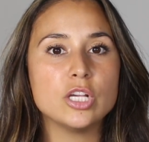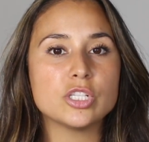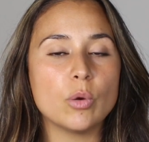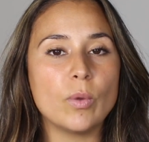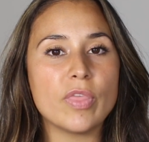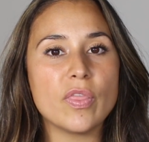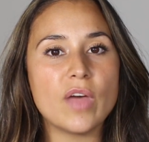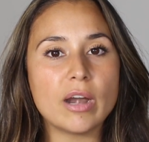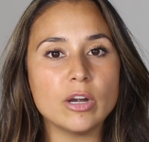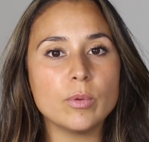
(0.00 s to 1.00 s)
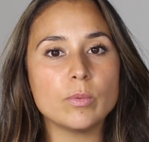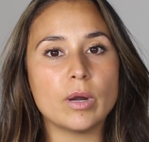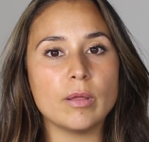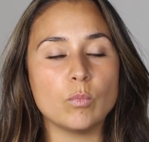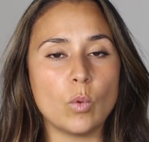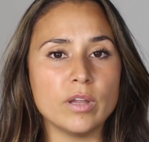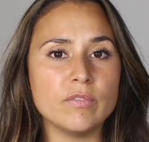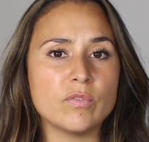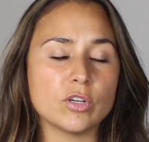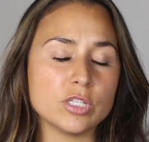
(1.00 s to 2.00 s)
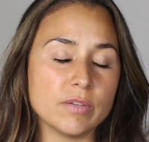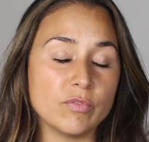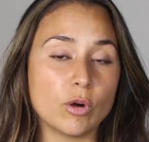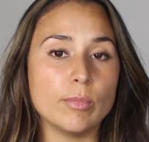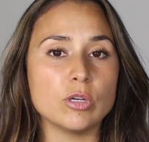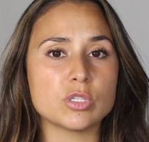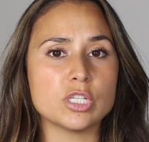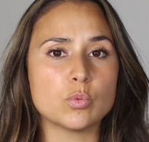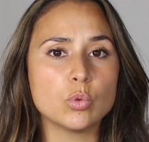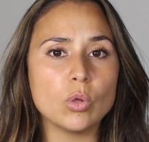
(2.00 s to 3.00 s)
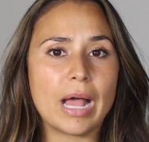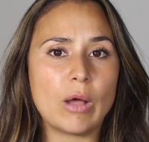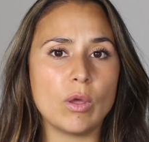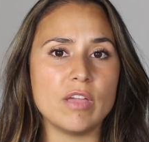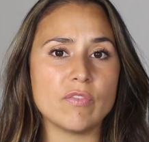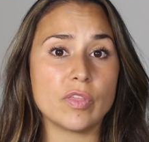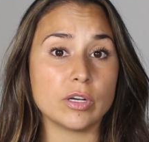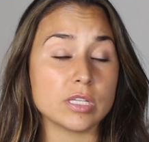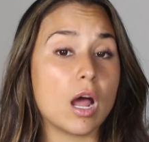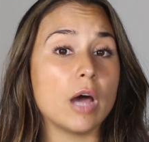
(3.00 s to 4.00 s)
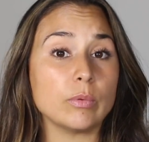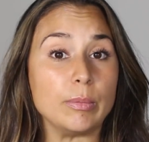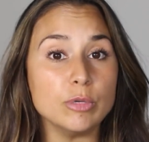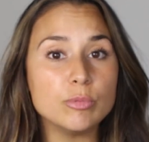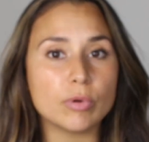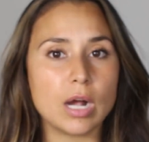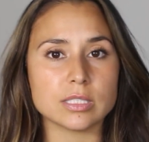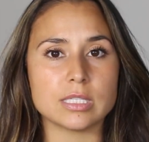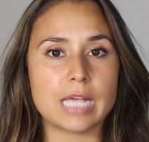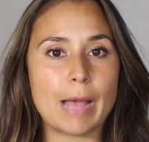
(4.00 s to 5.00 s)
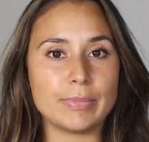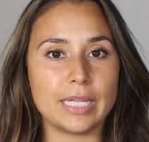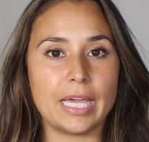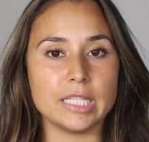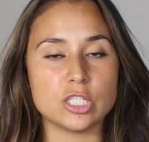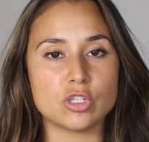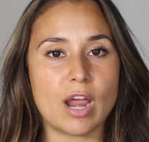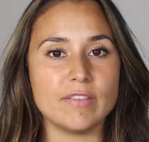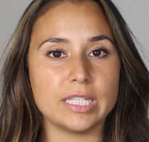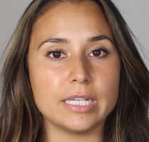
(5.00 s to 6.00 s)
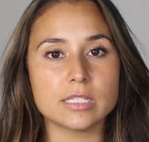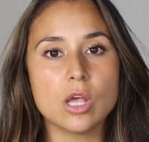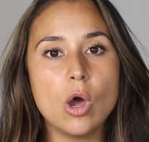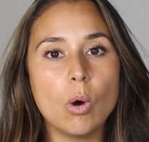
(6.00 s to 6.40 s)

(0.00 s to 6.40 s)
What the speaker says: So with the thyroid, we want to, one, first and foremost, is rule out if there's an autoimmune process at play that's driving this,